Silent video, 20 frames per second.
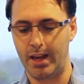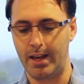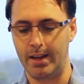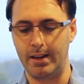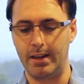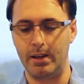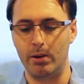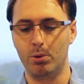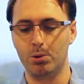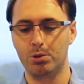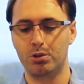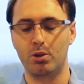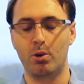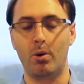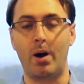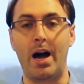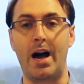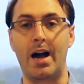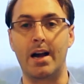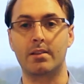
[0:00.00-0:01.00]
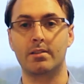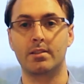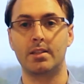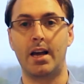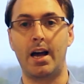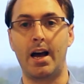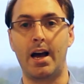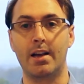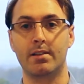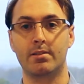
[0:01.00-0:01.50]
and it also acts
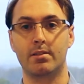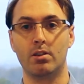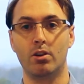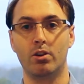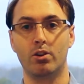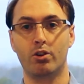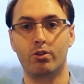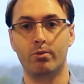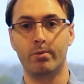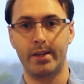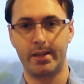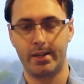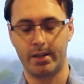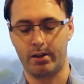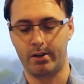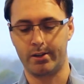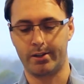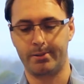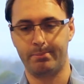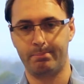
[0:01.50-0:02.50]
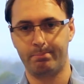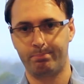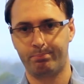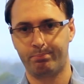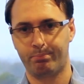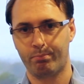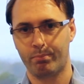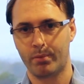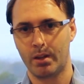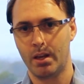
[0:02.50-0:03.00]
as a gray card.
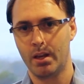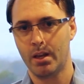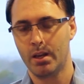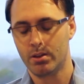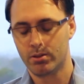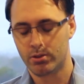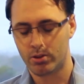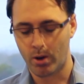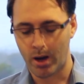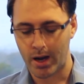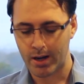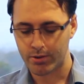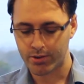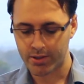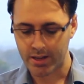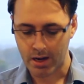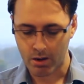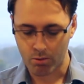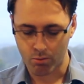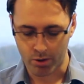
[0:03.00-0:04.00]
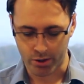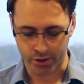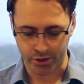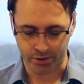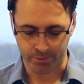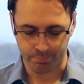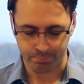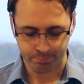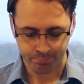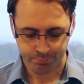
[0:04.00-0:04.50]
So how does that
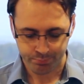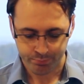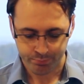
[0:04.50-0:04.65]
work?